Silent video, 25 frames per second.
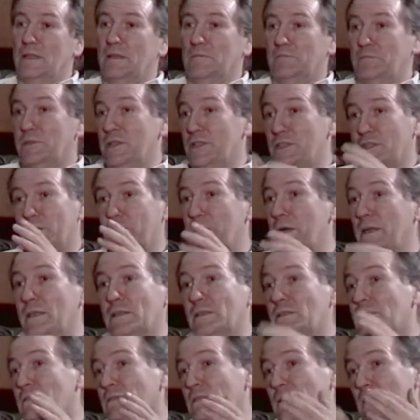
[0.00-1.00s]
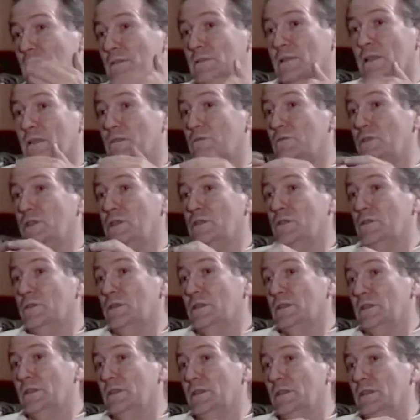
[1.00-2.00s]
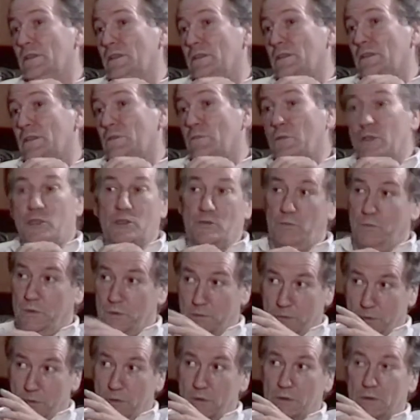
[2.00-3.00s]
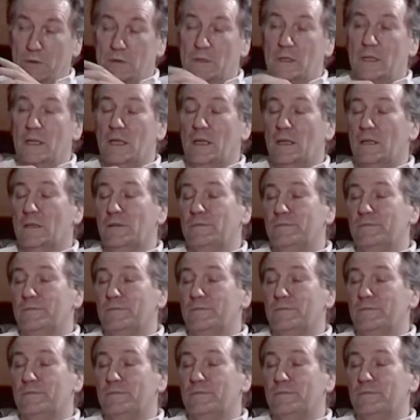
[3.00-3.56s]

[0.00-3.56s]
press your button and redo it, which we would do today.